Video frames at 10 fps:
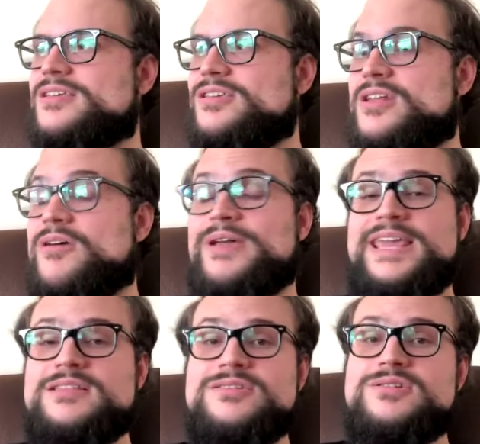you know,
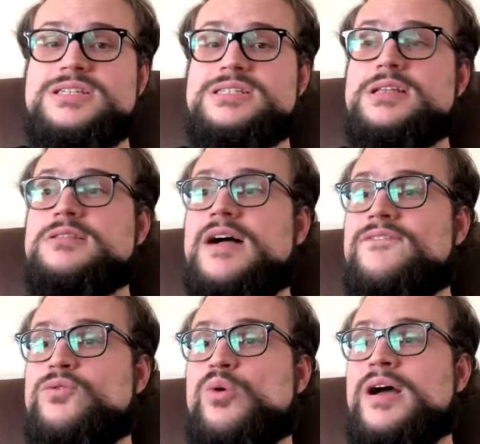he loses a
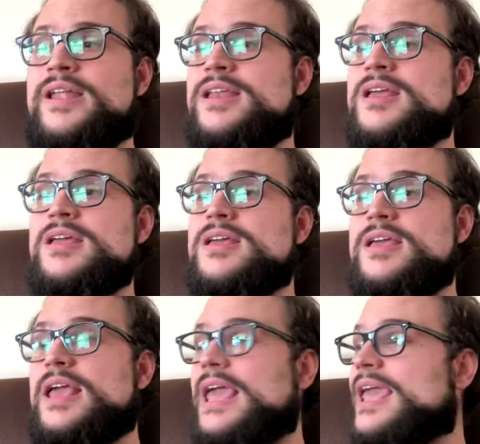loved one
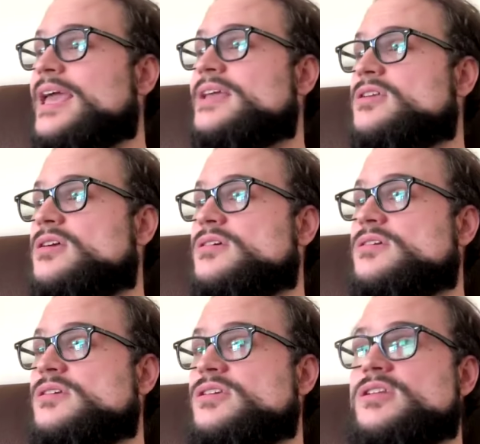and,
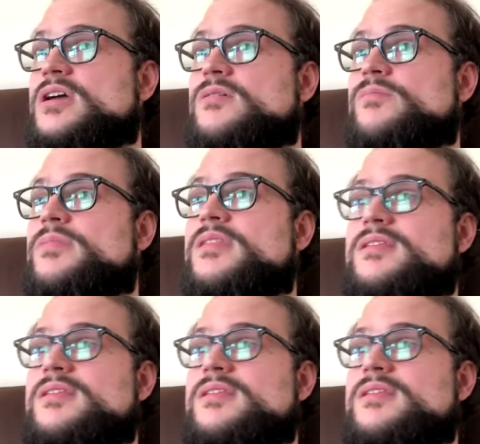you know,